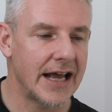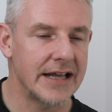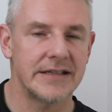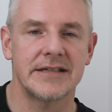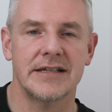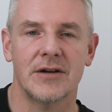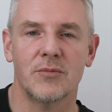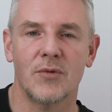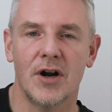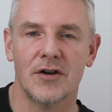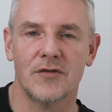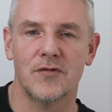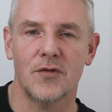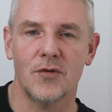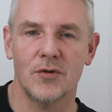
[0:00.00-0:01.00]
into your
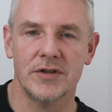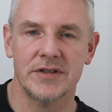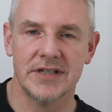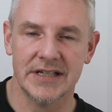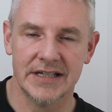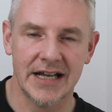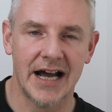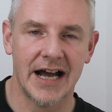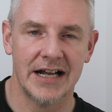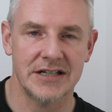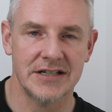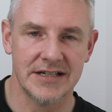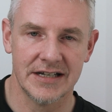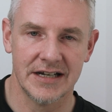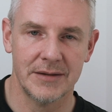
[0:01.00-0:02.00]
workflow to
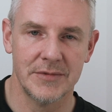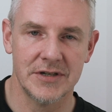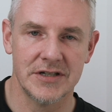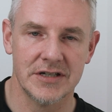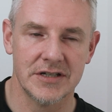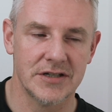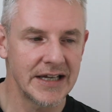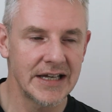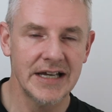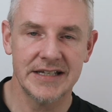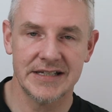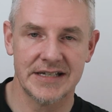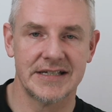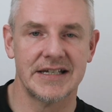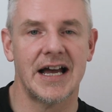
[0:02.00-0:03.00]
enhance your images.
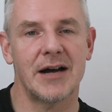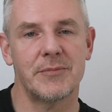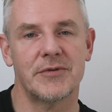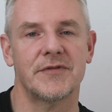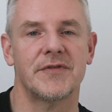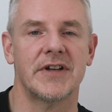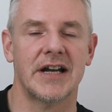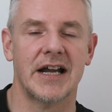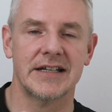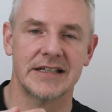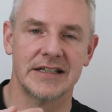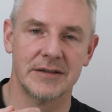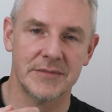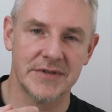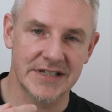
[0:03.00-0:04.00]
As I say, I prefer
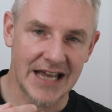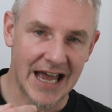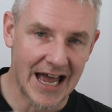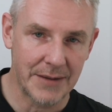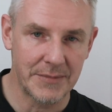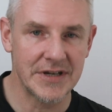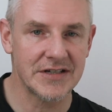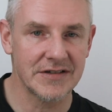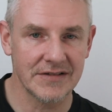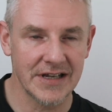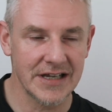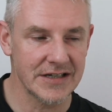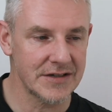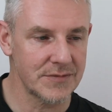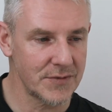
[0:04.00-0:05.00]
adding them as image
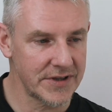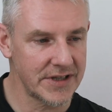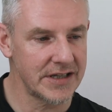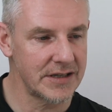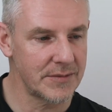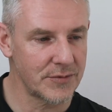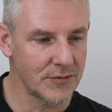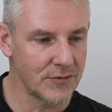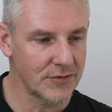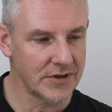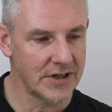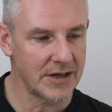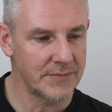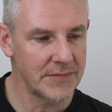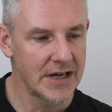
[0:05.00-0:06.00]
layers within the
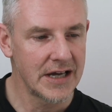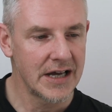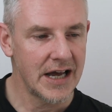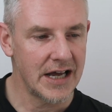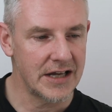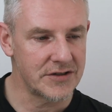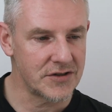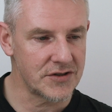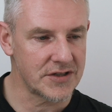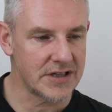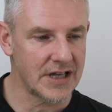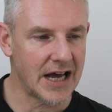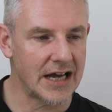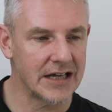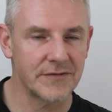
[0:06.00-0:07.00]
program. I
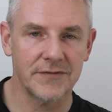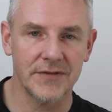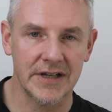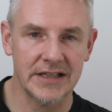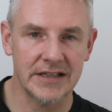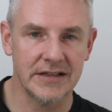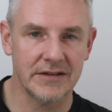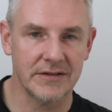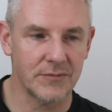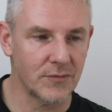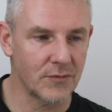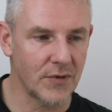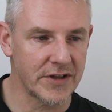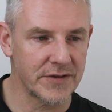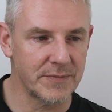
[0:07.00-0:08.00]
just, I find
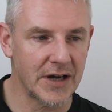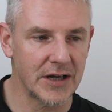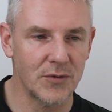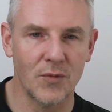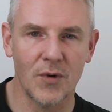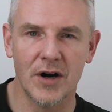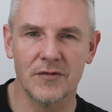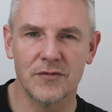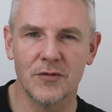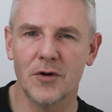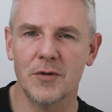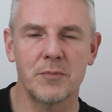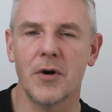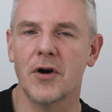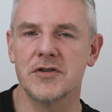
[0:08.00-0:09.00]
with my
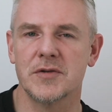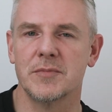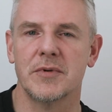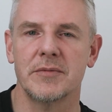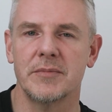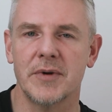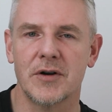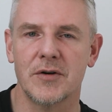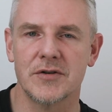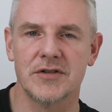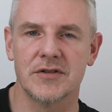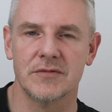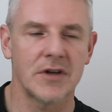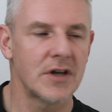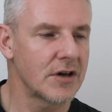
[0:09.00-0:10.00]
workflow, and possibly because
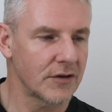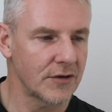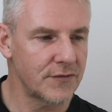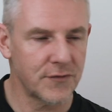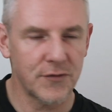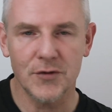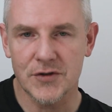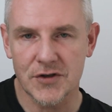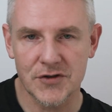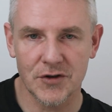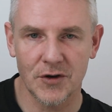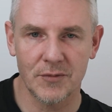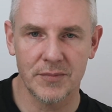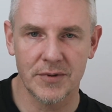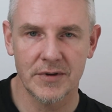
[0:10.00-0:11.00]
of what
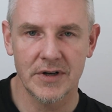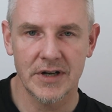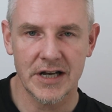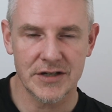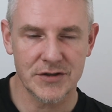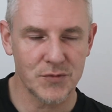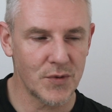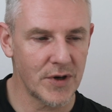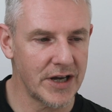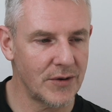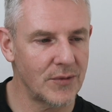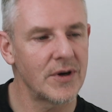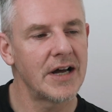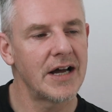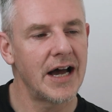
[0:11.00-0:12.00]
Photoshop as
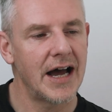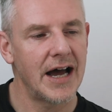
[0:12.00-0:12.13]
well,